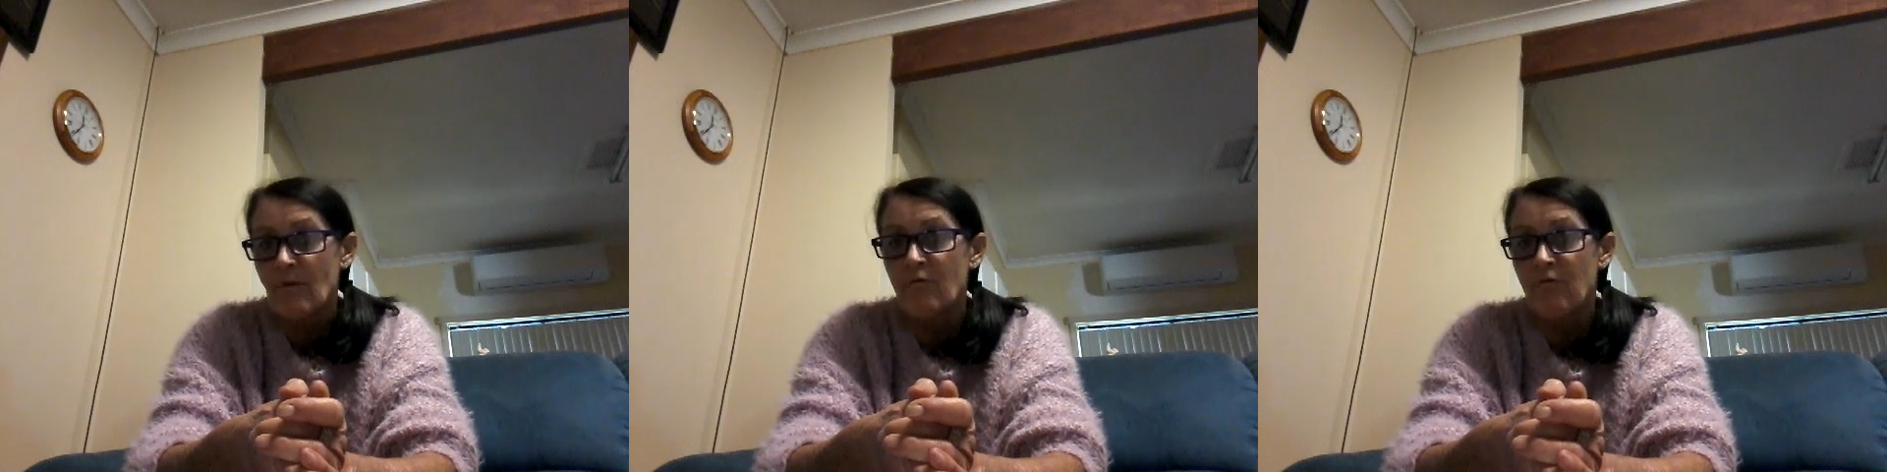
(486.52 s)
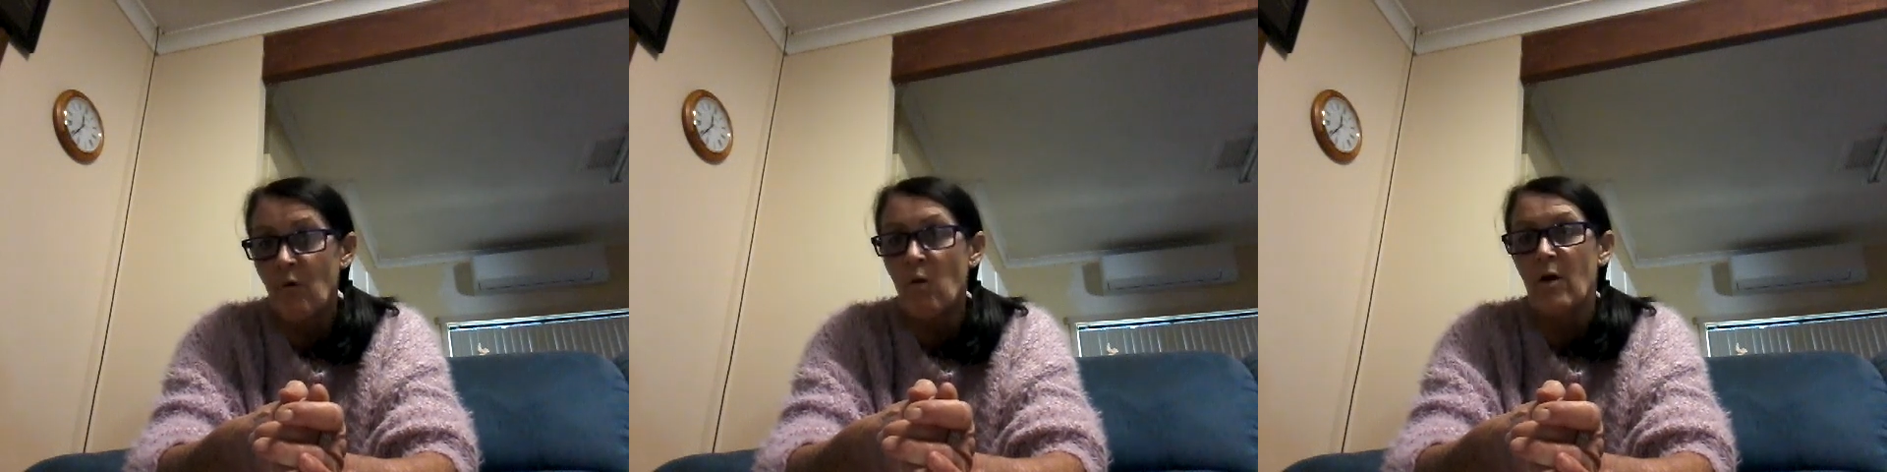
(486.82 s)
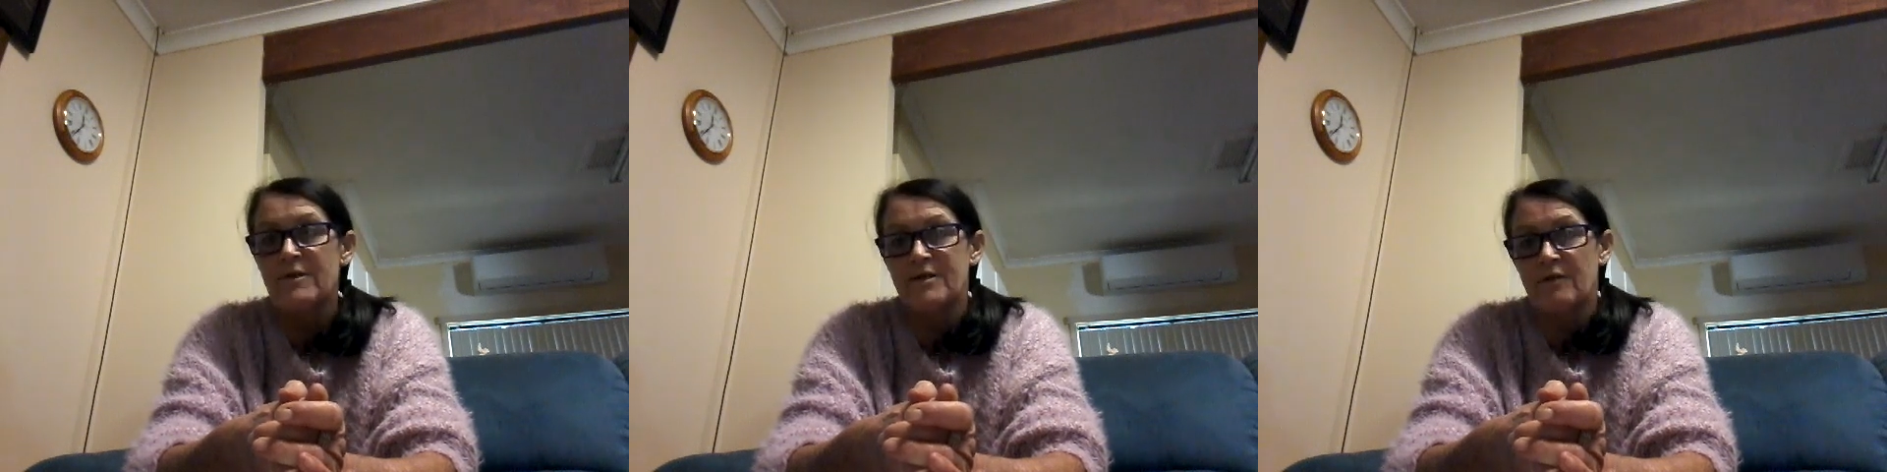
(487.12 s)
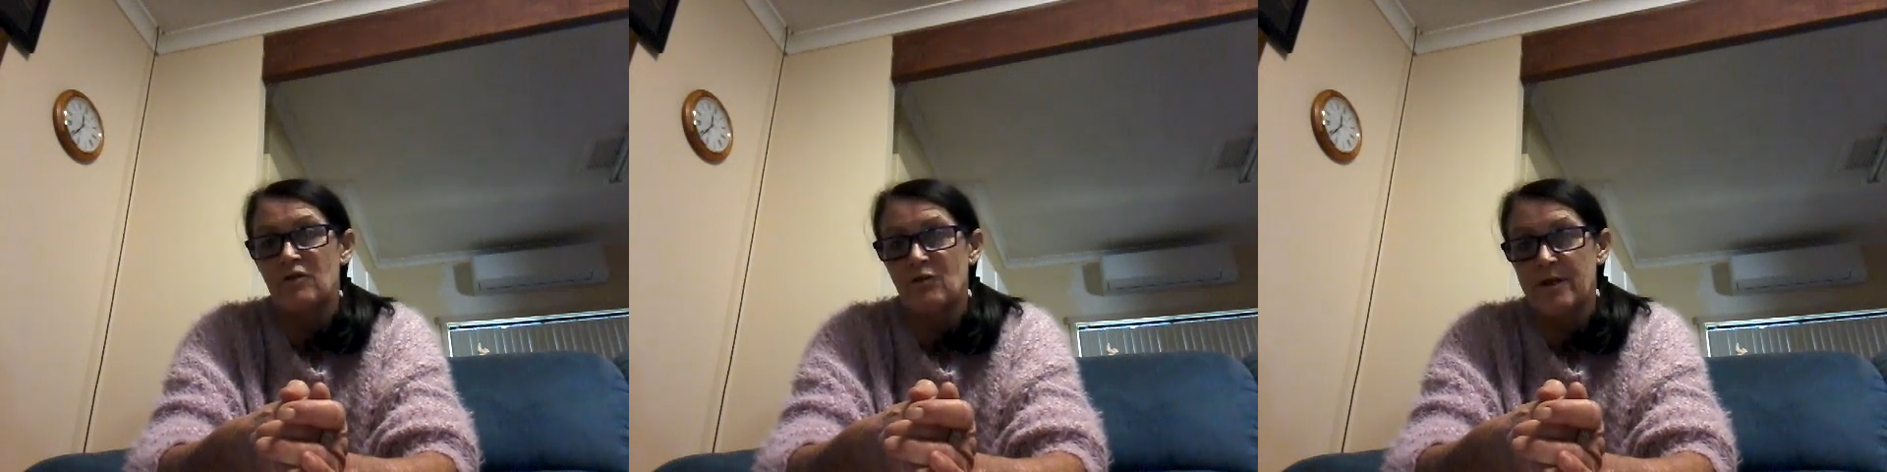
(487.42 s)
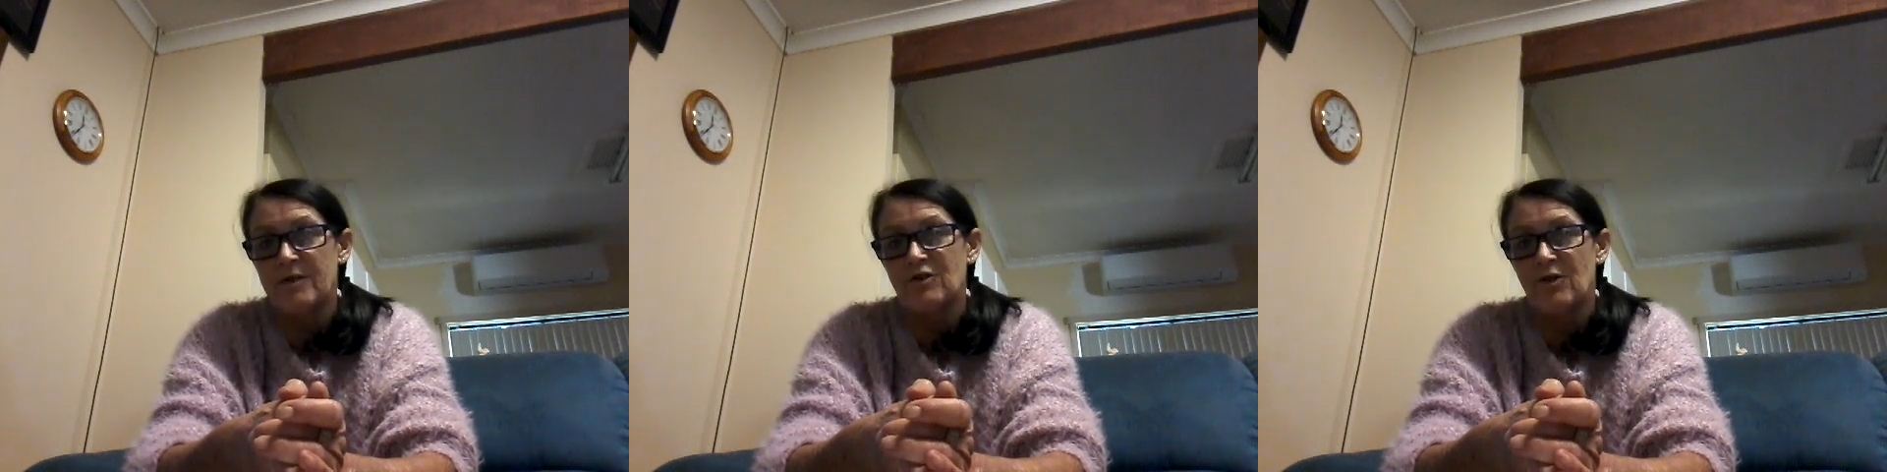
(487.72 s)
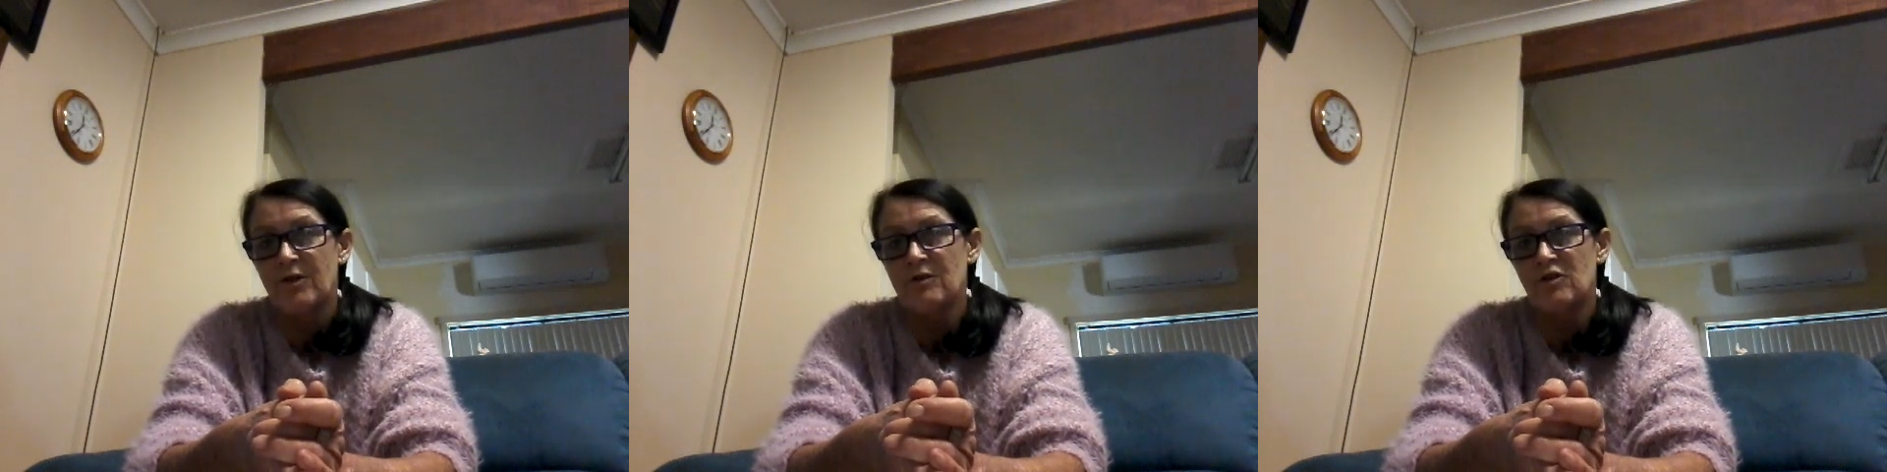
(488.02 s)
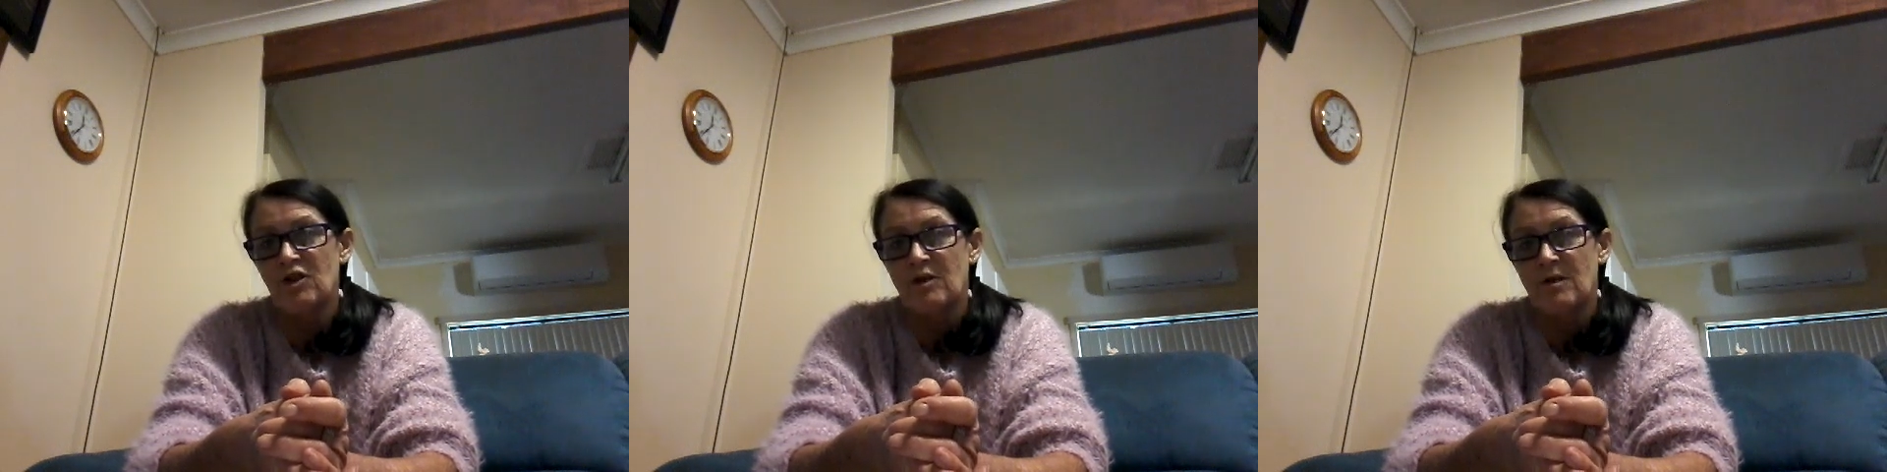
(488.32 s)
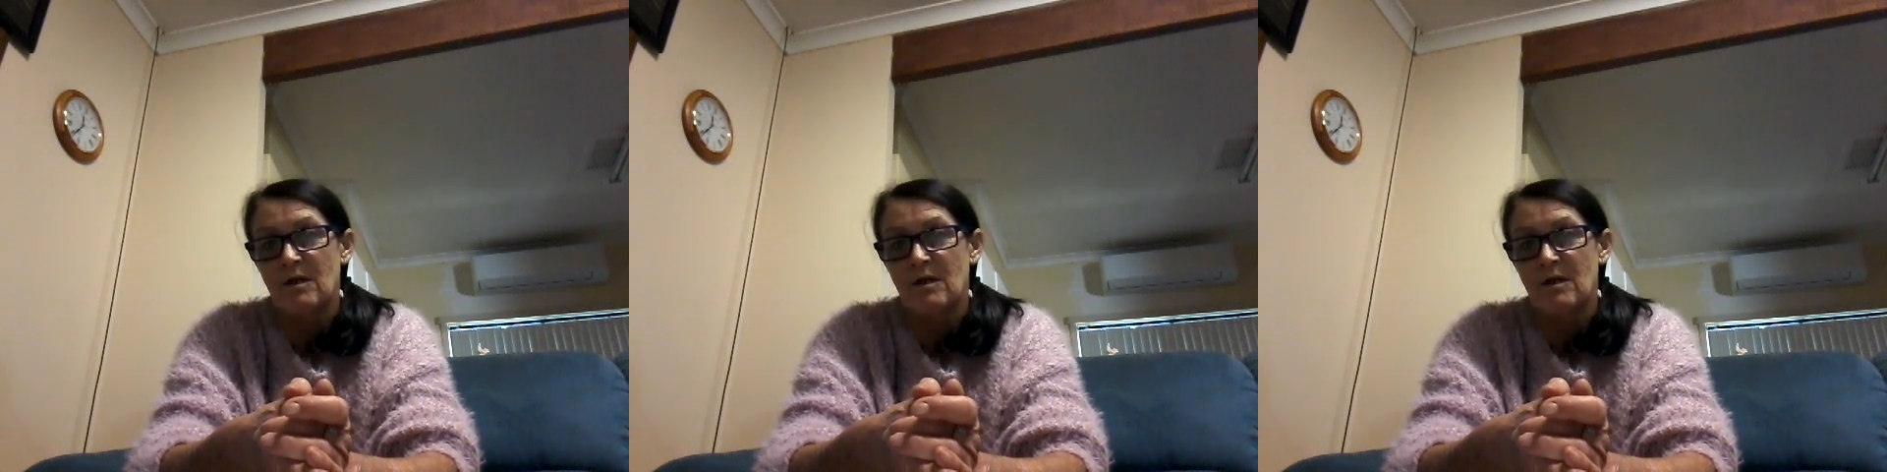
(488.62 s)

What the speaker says: for such research